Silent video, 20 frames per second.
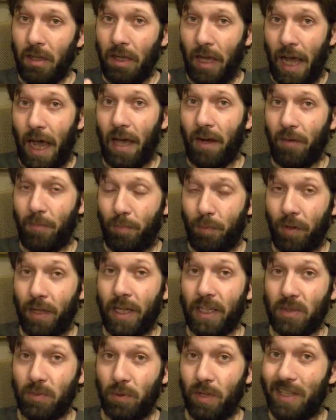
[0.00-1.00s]
out of
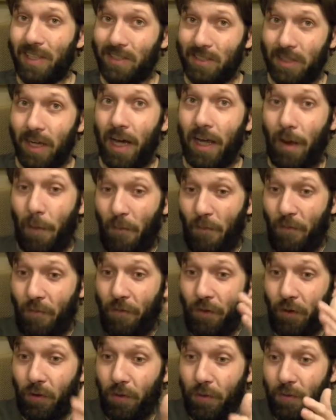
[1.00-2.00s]
place when it's not a
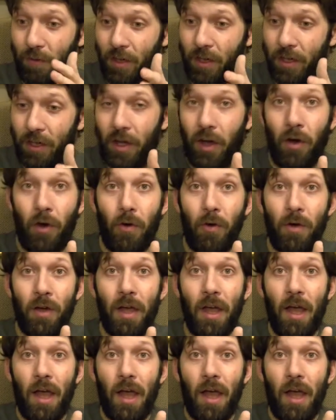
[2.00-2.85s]
filler video,